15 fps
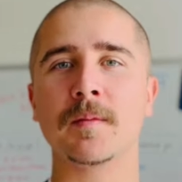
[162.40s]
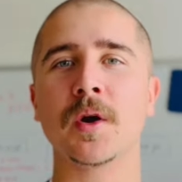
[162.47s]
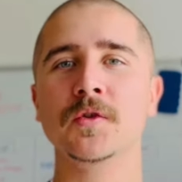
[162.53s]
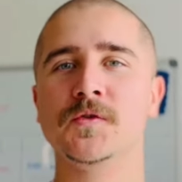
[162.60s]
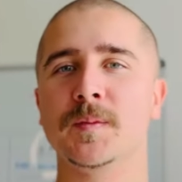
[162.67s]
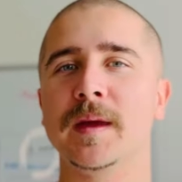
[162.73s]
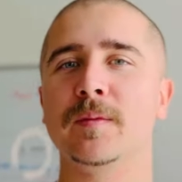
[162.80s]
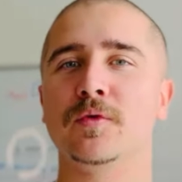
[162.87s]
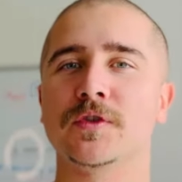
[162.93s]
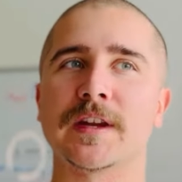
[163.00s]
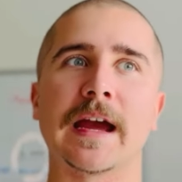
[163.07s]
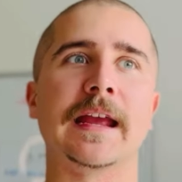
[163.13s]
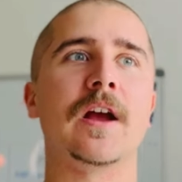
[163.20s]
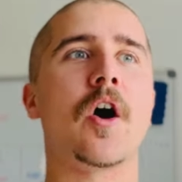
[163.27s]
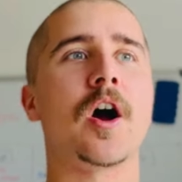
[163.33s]
most people
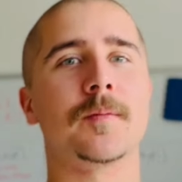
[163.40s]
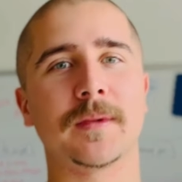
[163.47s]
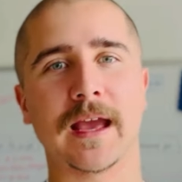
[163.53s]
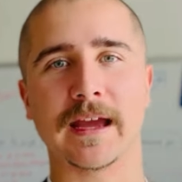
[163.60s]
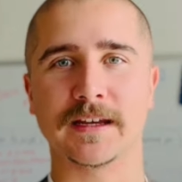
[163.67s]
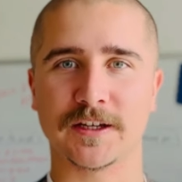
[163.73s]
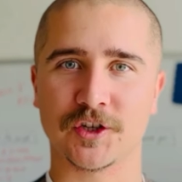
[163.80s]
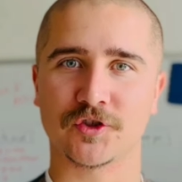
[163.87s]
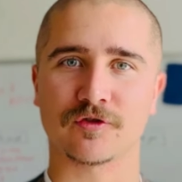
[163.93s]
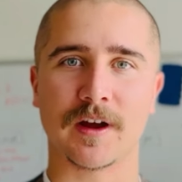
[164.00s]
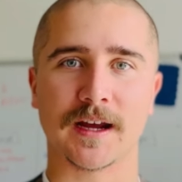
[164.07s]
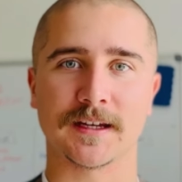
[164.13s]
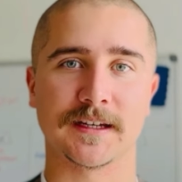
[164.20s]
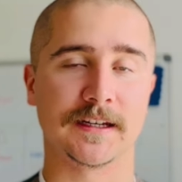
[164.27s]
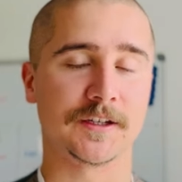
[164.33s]
say, I'm getting
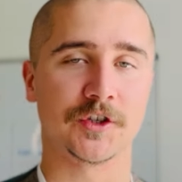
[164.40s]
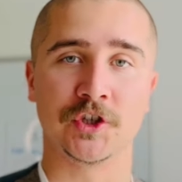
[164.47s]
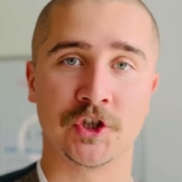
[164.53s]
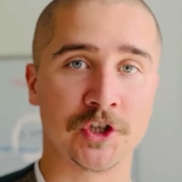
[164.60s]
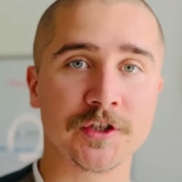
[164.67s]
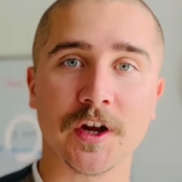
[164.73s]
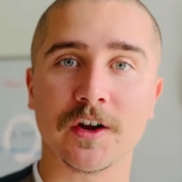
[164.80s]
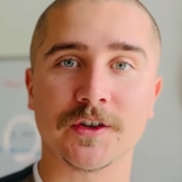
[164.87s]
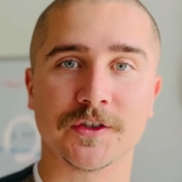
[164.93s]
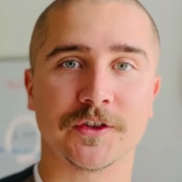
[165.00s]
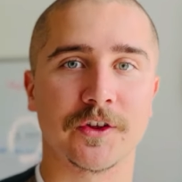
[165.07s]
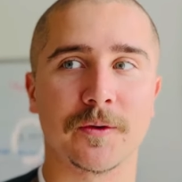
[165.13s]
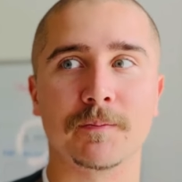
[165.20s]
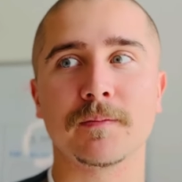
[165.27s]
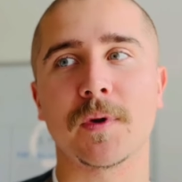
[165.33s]
distracted, just ask
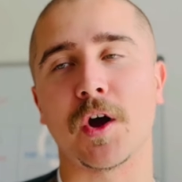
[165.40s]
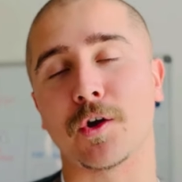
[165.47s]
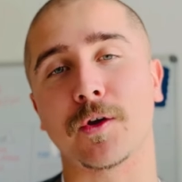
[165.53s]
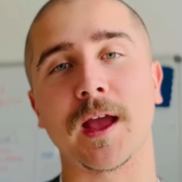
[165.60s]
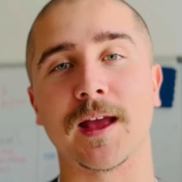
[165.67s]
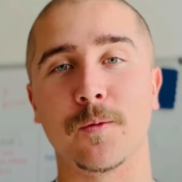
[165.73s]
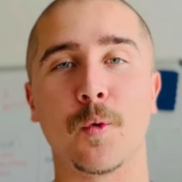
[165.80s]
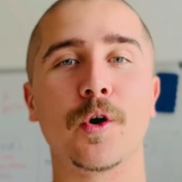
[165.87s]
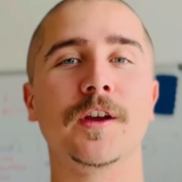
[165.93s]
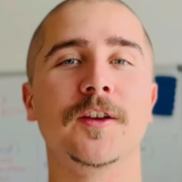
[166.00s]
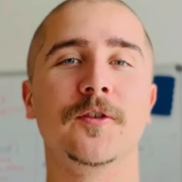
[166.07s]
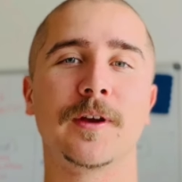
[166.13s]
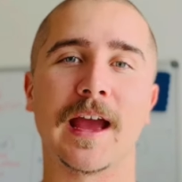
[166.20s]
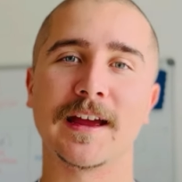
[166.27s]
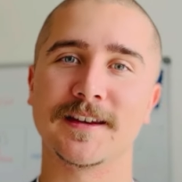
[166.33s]
them, okay, what are
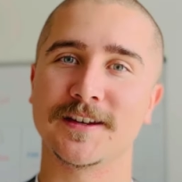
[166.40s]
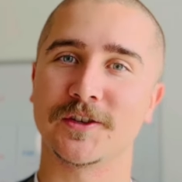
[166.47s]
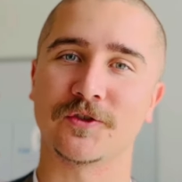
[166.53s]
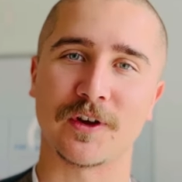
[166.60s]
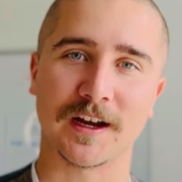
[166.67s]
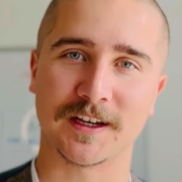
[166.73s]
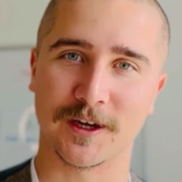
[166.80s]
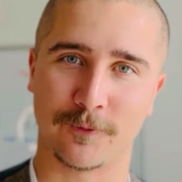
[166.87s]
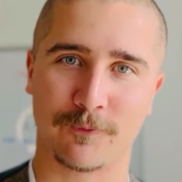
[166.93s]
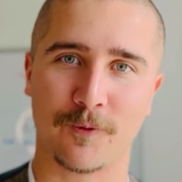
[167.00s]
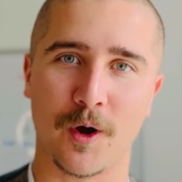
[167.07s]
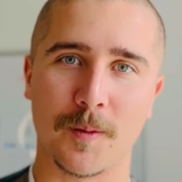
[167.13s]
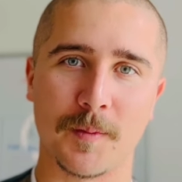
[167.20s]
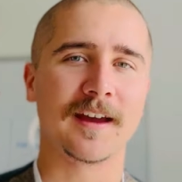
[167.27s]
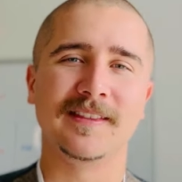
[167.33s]
you getting distracted
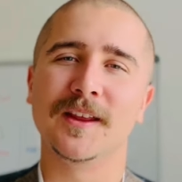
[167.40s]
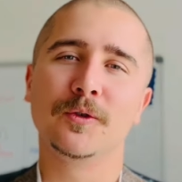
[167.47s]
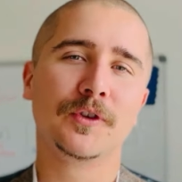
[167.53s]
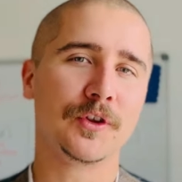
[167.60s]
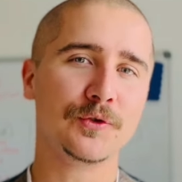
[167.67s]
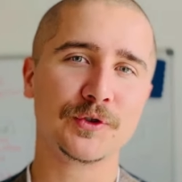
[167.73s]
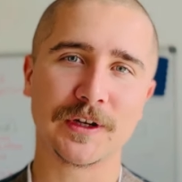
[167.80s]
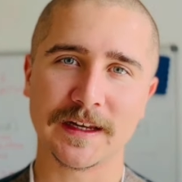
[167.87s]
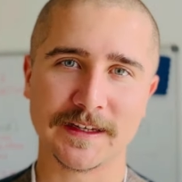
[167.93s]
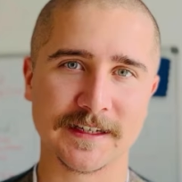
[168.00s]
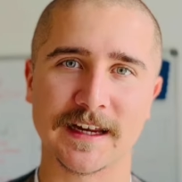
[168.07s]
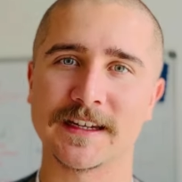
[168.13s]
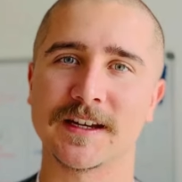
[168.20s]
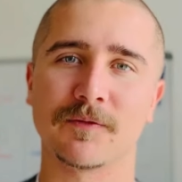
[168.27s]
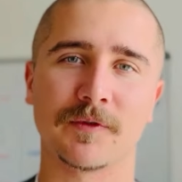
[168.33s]
from? And they'll usually
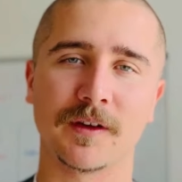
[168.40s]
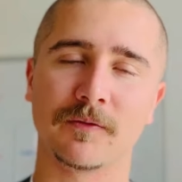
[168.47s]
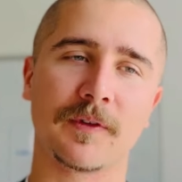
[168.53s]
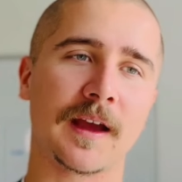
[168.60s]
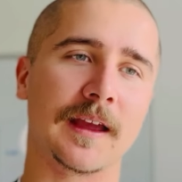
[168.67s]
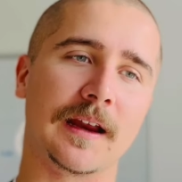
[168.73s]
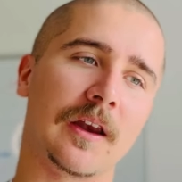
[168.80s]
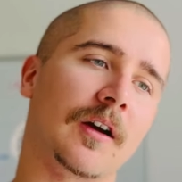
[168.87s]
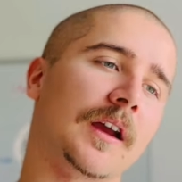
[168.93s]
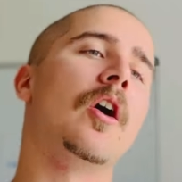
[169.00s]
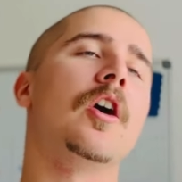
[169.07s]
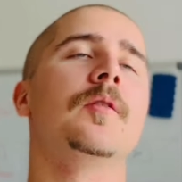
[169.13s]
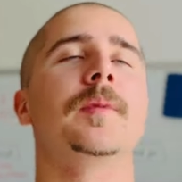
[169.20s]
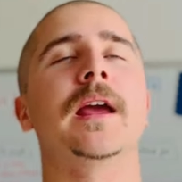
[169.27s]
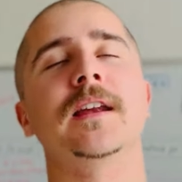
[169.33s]
say something vague like,
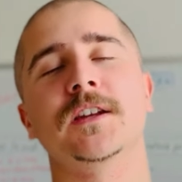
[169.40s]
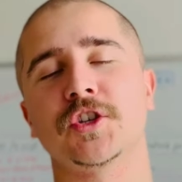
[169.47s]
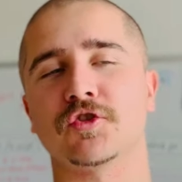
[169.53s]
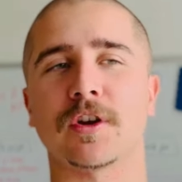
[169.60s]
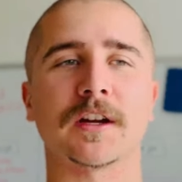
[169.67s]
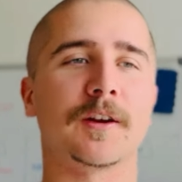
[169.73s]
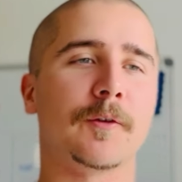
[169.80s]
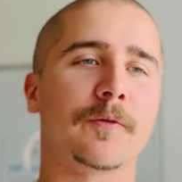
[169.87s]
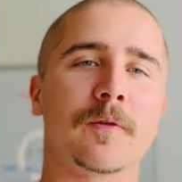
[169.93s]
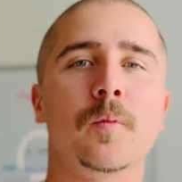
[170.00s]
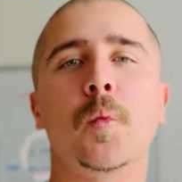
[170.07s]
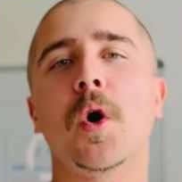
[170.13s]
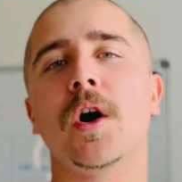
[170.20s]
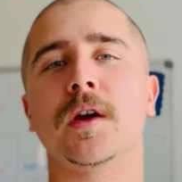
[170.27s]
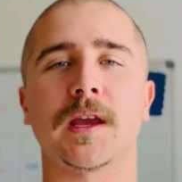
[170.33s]
oh, I'm getting distracted from
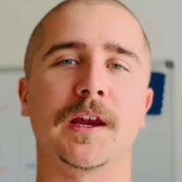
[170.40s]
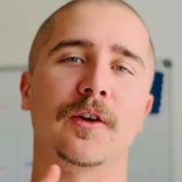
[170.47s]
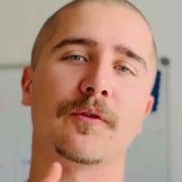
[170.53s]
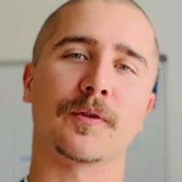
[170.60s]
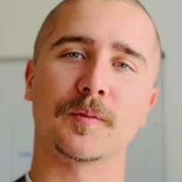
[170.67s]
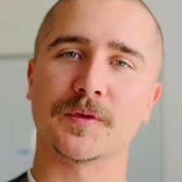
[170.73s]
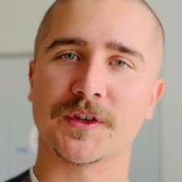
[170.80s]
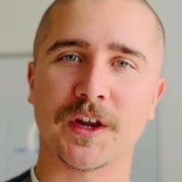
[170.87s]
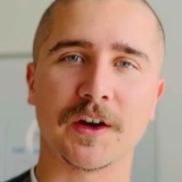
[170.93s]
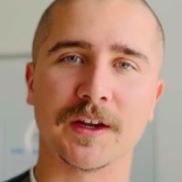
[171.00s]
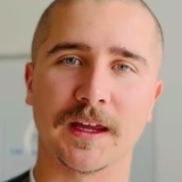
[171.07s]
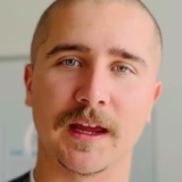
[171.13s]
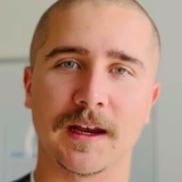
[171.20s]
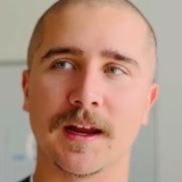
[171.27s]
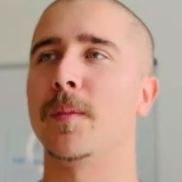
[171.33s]
working or from
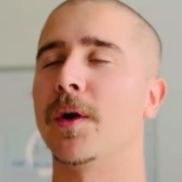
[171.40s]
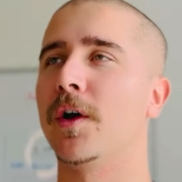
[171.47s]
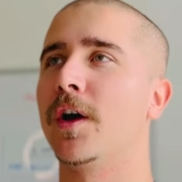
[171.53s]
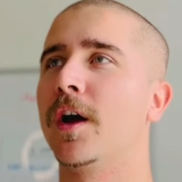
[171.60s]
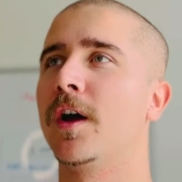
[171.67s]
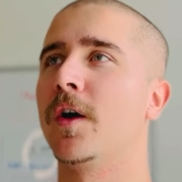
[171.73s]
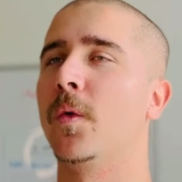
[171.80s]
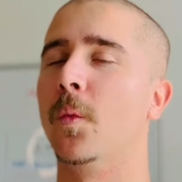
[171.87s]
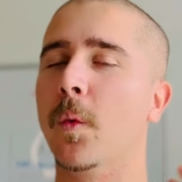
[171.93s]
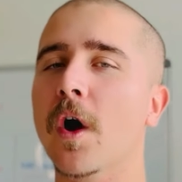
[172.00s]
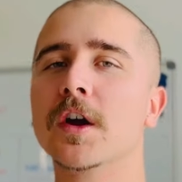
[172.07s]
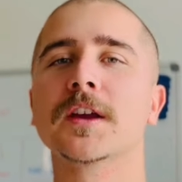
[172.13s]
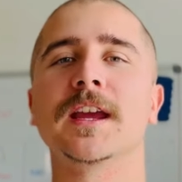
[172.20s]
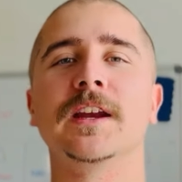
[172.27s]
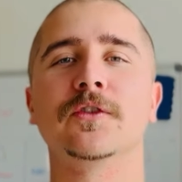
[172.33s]
studying. But
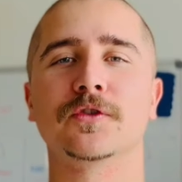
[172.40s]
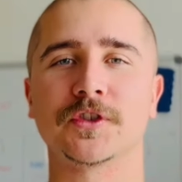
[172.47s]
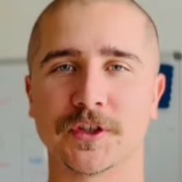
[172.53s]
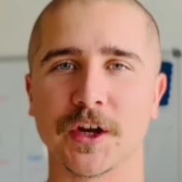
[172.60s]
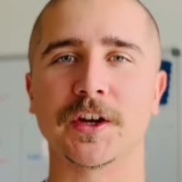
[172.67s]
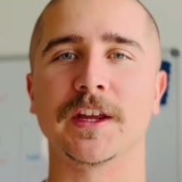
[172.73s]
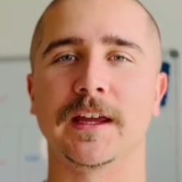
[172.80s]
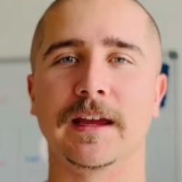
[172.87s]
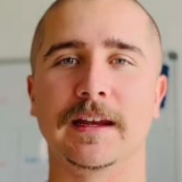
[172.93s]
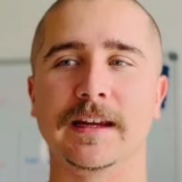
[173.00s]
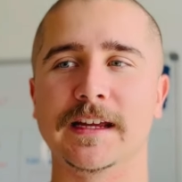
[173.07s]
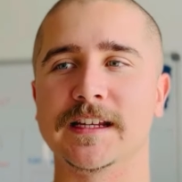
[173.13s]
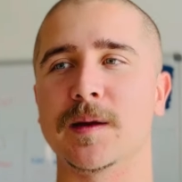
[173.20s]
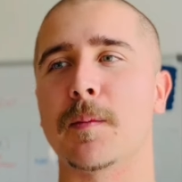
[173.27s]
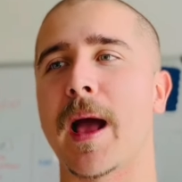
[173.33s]
Working or studying
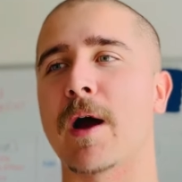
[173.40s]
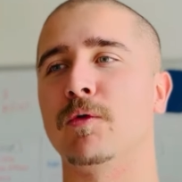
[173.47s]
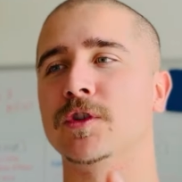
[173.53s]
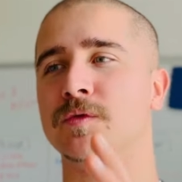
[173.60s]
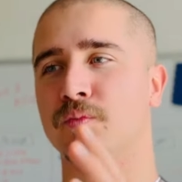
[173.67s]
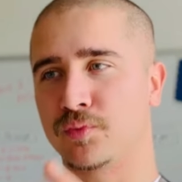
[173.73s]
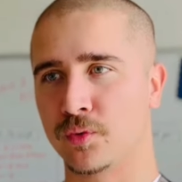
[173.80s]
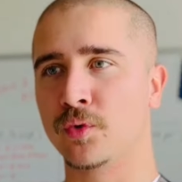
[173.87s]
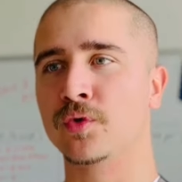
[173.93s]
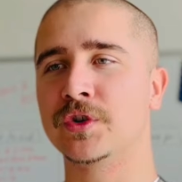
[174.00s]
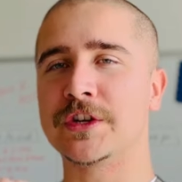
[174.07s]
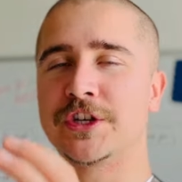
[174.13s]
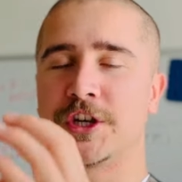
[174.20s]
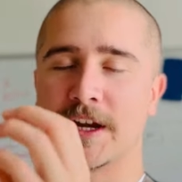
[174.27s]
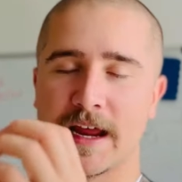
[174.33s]
is about as broad
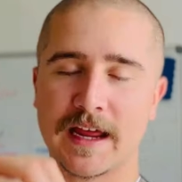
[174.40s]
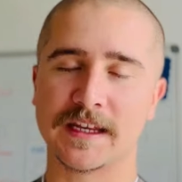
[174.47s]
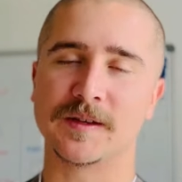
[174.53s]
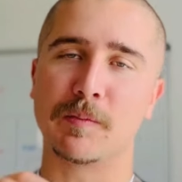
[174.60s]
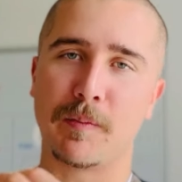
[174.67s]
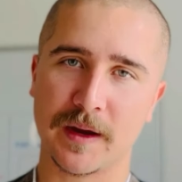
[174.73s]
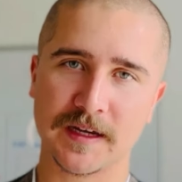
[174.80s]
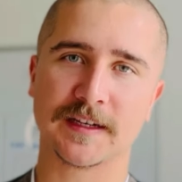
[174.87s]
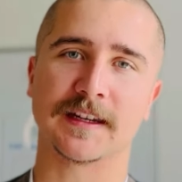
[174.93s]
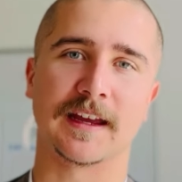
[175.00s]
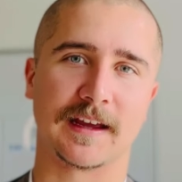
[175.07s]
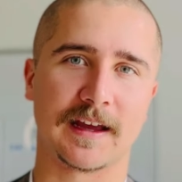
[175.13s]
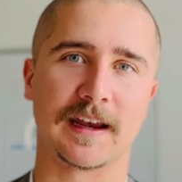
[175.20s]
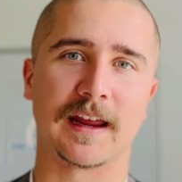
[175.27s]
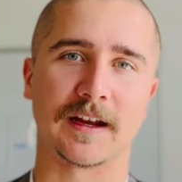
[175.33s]
as your nan's biscuit
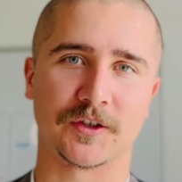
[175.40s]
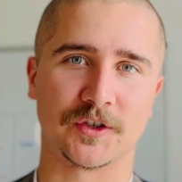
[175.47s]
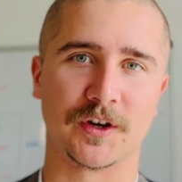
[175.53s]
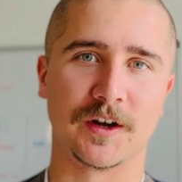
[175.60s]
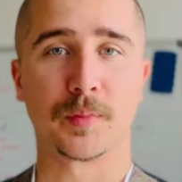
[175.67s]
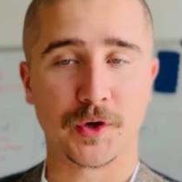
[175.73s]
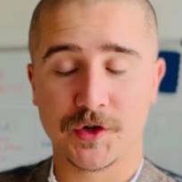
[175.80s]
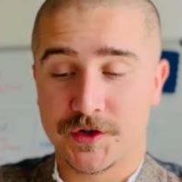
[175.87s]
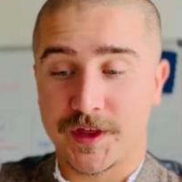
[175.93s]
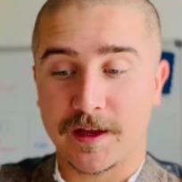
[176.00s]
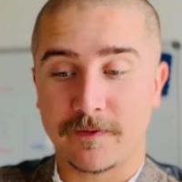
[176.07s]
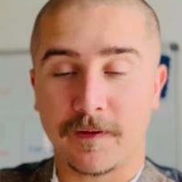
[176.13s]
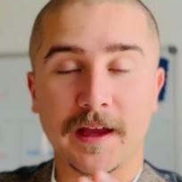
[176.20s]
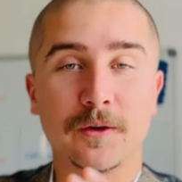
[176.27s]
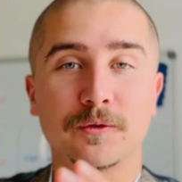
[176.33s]
collection because they
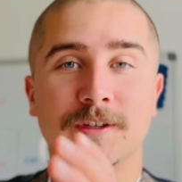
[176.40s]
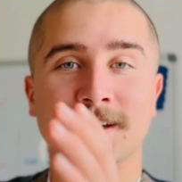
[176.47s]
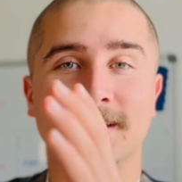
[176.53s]
fail to